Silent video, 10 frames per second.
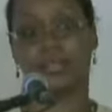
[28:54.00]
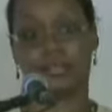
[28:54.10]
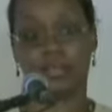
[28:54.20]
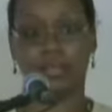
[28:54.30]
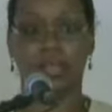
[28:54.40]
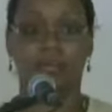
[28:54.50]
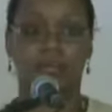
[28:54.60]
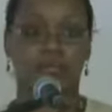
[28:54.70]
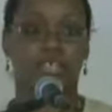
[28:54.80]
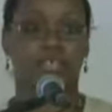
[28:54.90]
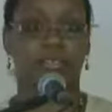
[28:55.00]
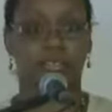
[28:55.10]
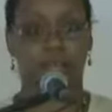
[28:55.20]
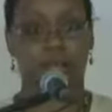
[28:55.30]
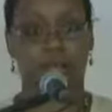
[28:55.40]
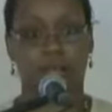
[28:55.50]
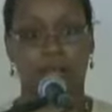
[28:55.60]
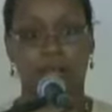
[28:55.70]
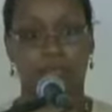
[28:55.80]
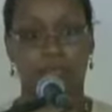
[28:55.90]
and the creating
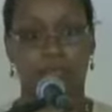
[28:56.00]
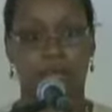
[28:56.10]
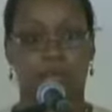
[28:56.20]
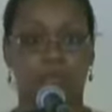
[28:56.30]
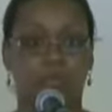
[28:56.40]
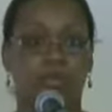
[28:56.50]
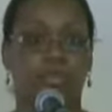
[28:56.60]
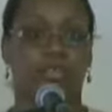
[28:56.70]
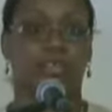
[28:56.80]
a more